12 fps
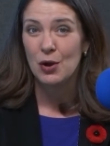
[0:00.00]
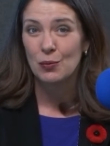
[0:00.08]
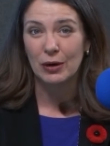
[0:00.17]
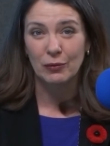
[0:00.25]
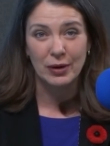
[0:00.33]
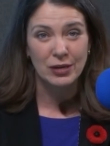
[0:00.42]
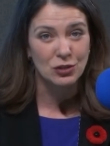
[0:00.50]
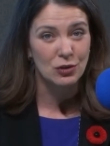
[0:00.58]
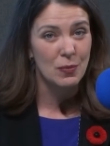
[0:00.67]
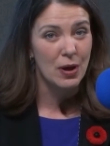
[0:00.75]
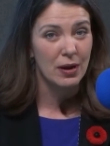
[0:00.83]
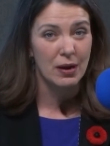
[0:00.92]

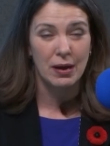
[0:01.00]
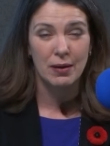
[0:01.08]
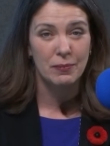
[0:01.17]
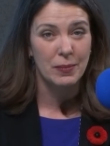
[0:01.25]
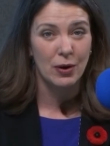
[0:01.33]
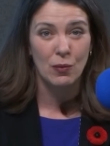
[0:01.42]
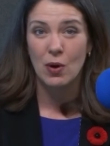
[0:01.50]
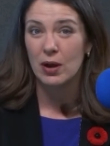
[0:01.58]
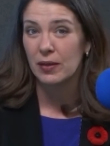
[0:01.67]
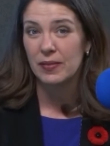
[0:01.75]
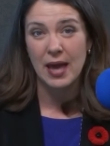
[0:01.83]
recreational mo- uh, marijuana.